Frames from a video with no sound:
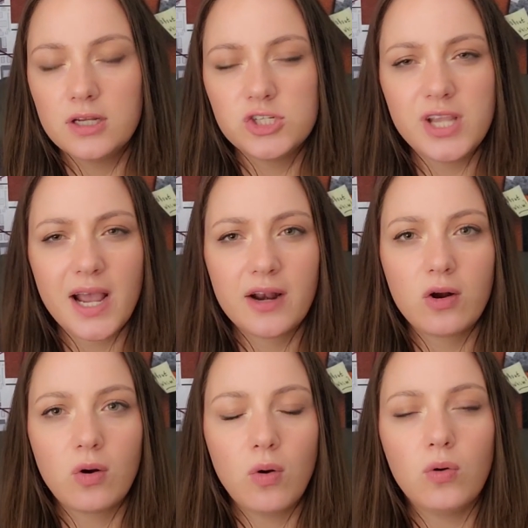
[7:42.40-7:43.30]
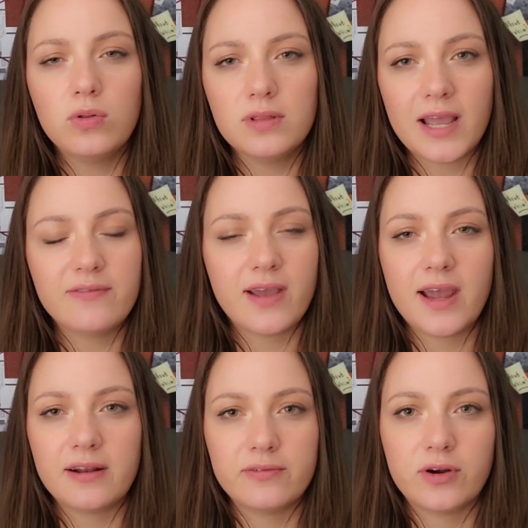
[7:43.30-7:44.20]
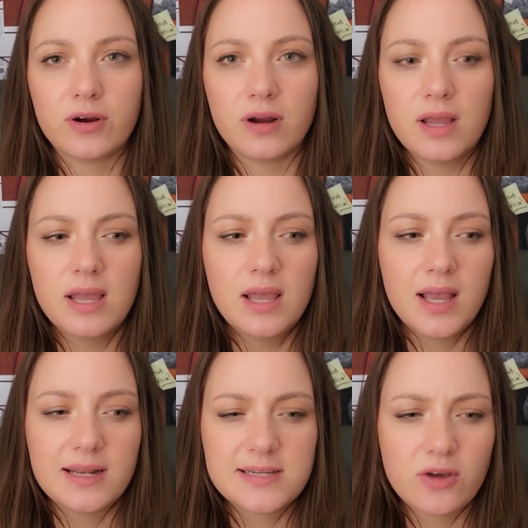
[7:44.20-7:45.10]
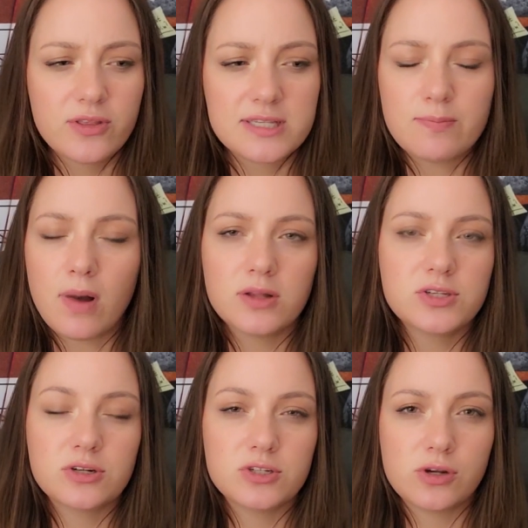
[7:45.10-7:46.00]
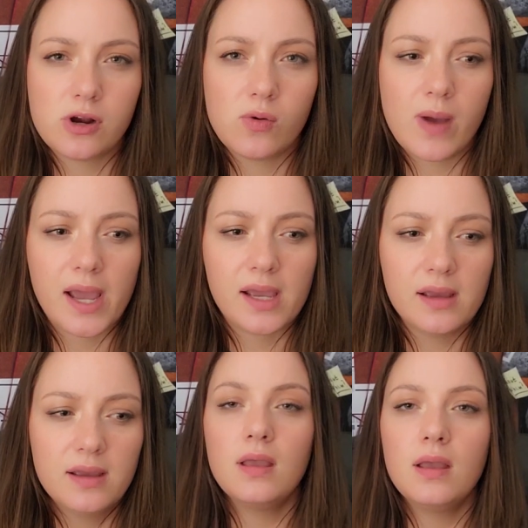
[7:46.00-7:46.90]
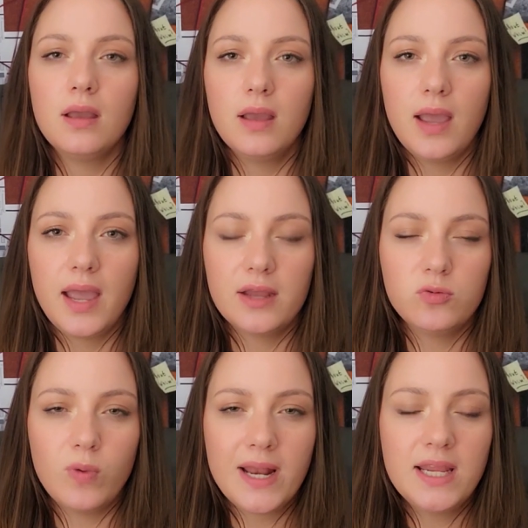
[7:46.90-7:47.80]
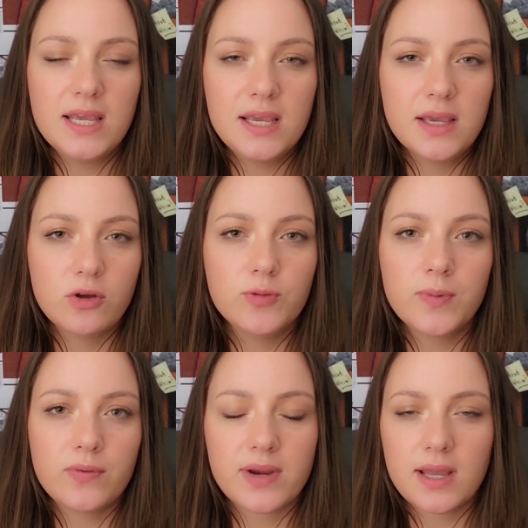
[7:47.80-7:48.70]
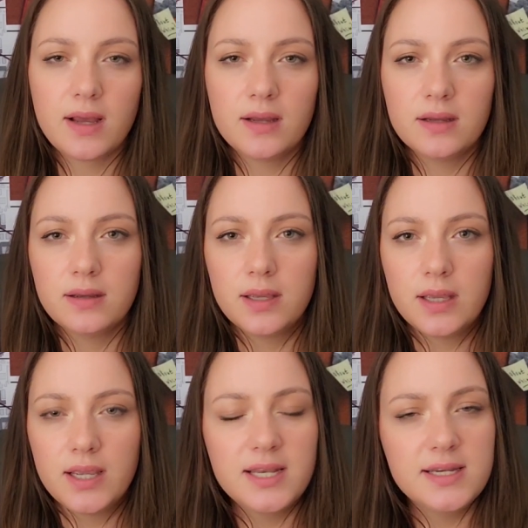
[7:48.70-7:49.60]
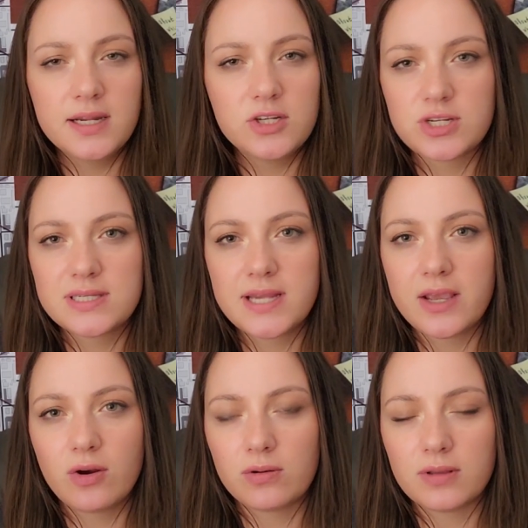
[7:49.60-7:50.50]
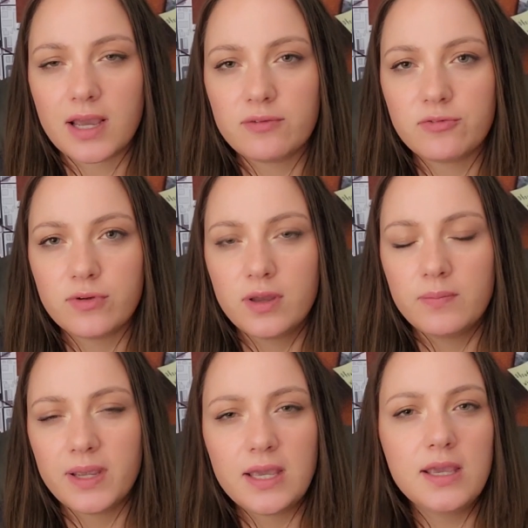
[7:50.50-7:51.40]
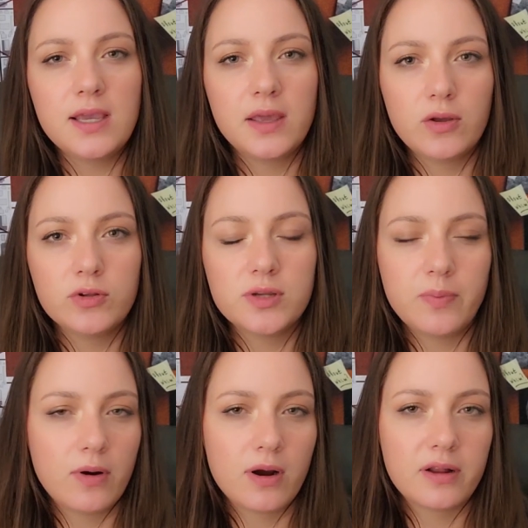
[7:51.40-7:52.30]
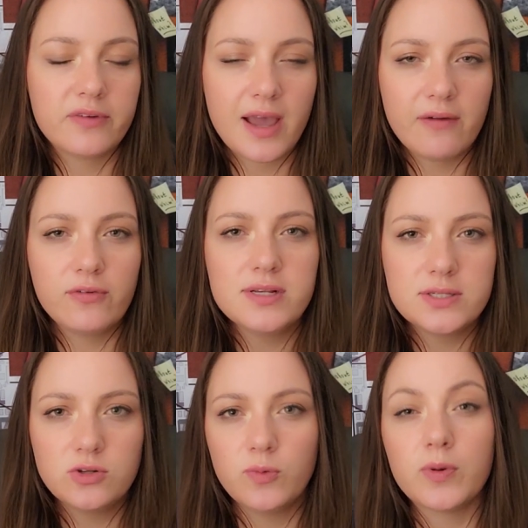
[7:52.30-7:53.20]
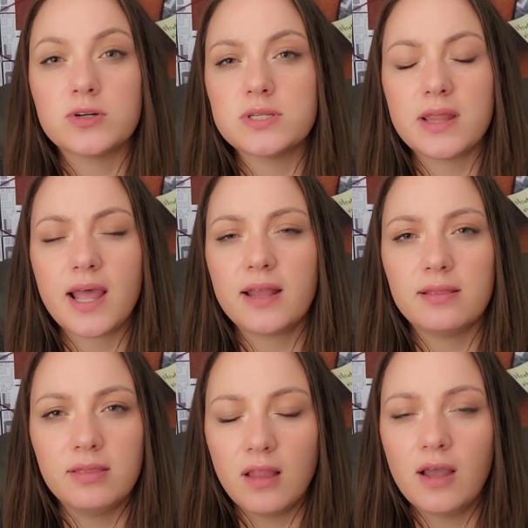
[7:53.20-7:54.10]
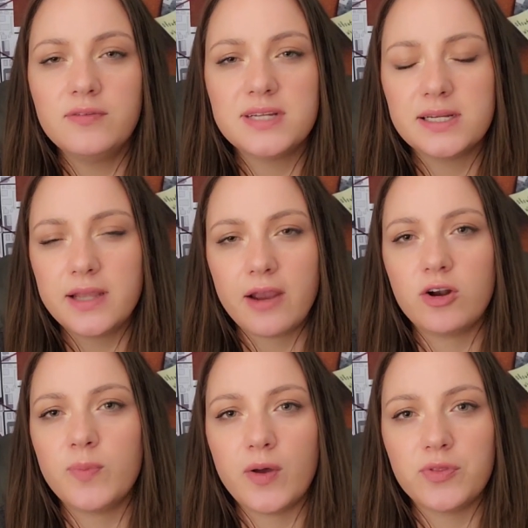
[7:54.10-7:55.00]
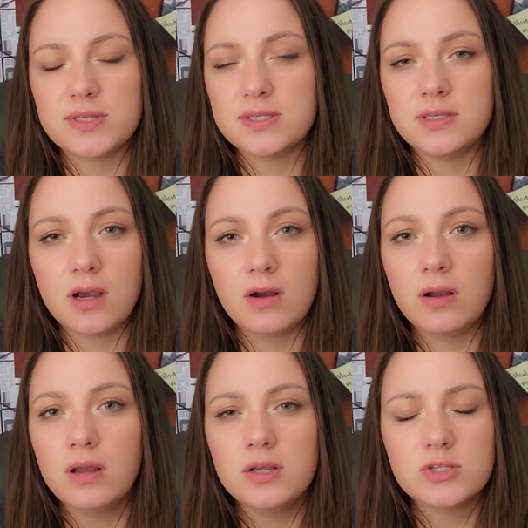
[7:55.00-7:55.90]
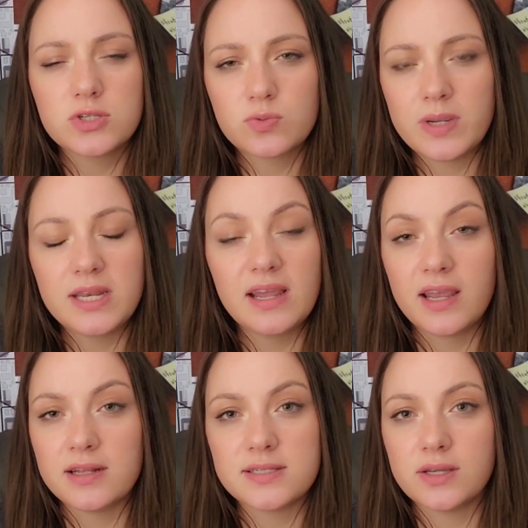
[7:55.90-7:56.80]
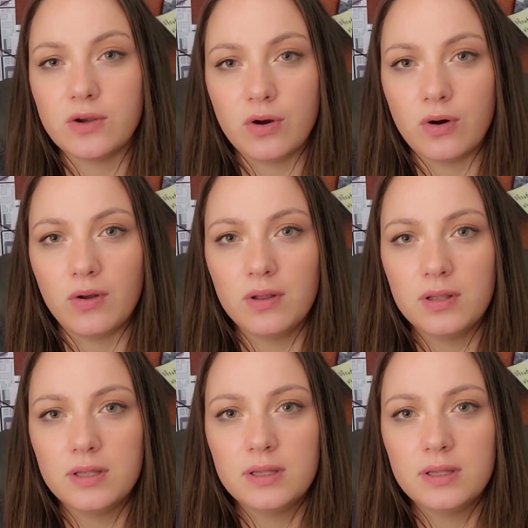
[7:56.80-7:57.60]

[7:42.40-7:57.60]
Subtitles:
She had her whole life ahead of her until this monster took it away. And when he killed Maria, he didn't just take her life, but he killed a part of every single person that loved and cared about this young, sweet, innocent girl.